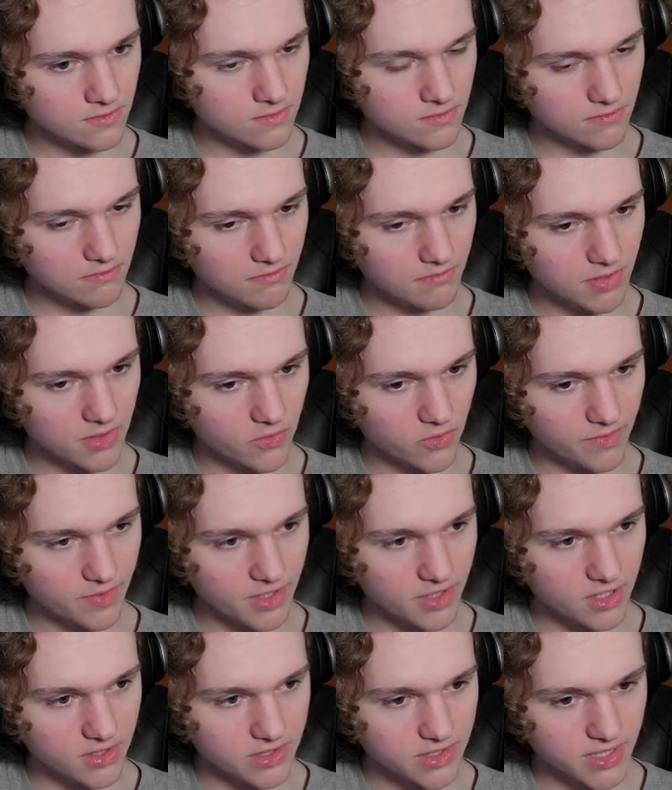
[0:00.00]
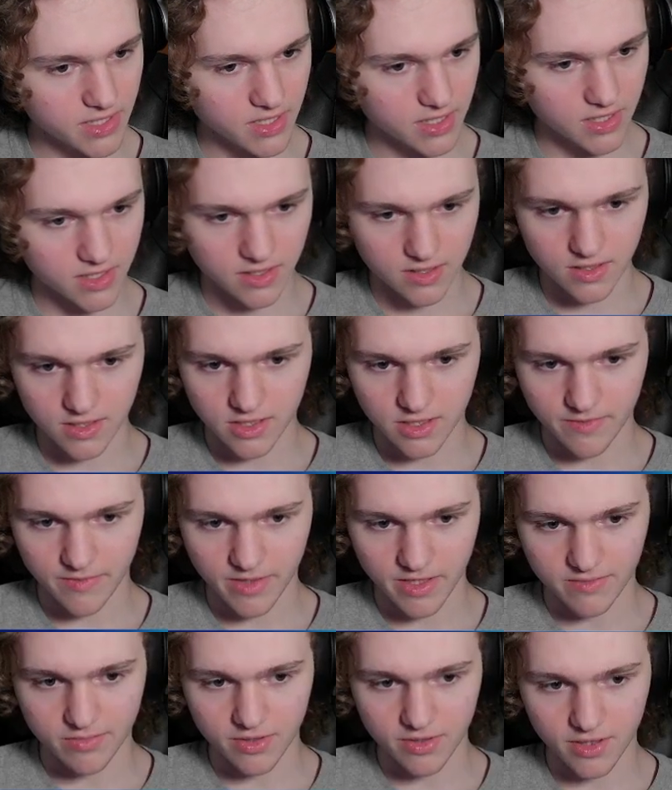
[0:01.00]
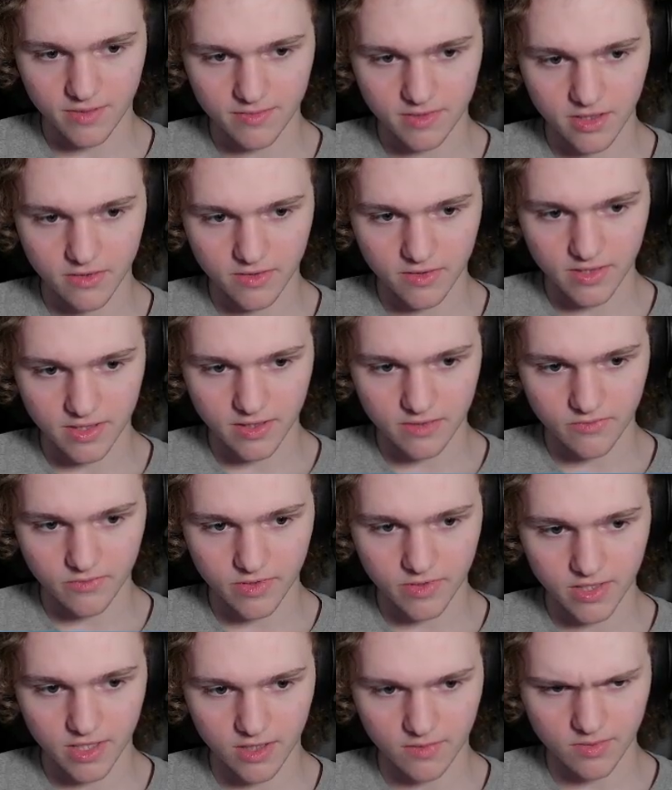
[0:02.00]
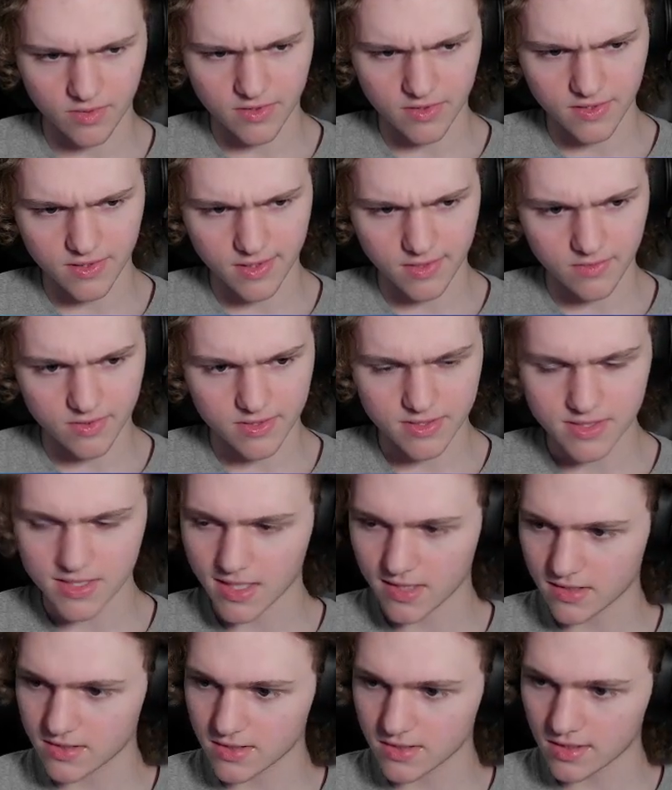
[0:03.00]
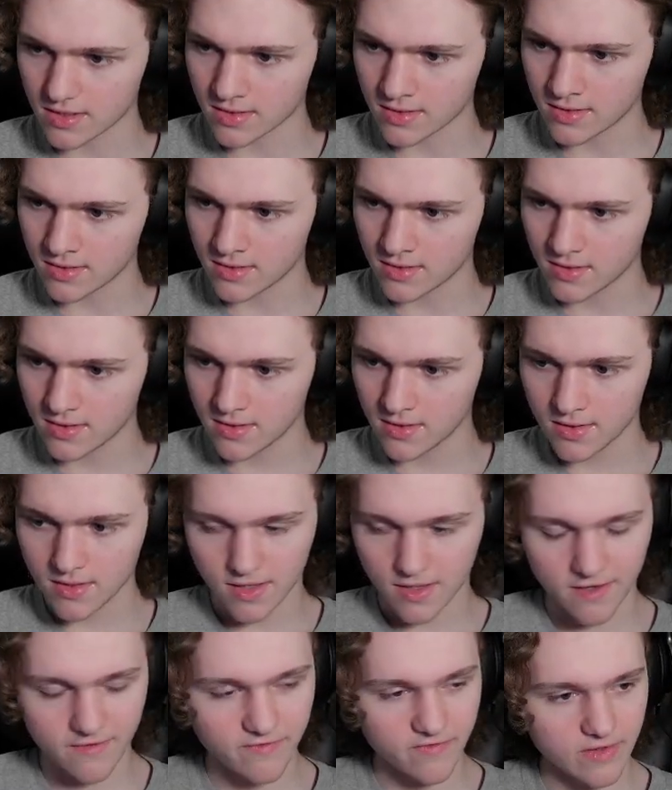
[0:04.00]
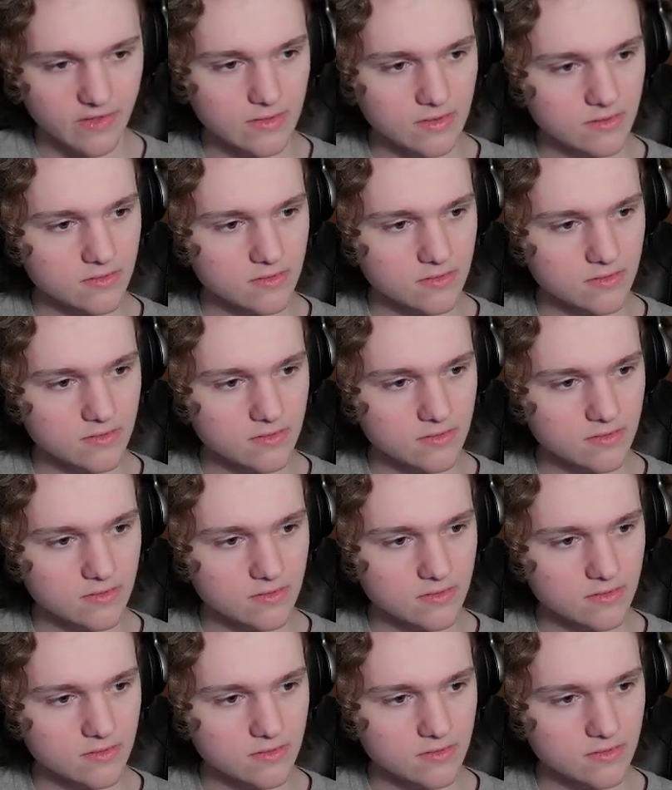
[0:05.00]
But it would be good to get a command prompt going. That would help with testing, I feel.